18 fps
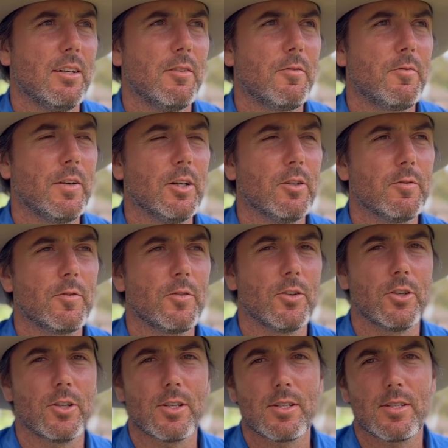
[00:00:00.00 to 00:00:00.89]
felt
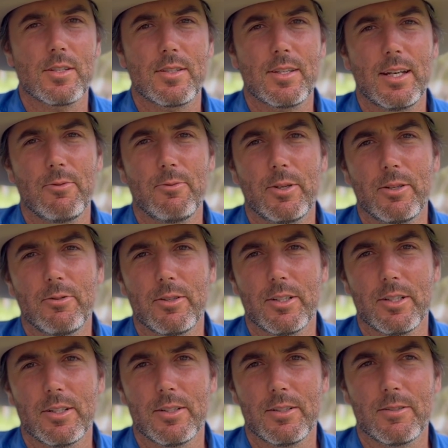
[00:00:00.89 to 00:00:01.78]
for us that we
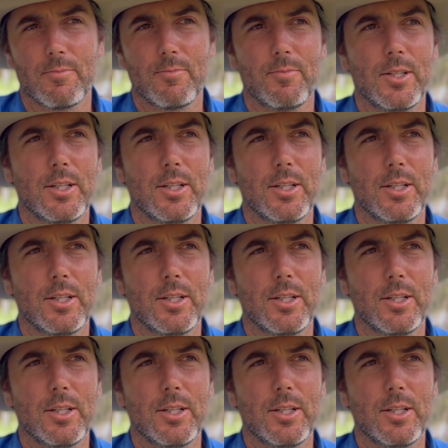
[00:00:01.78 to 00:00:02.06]
were,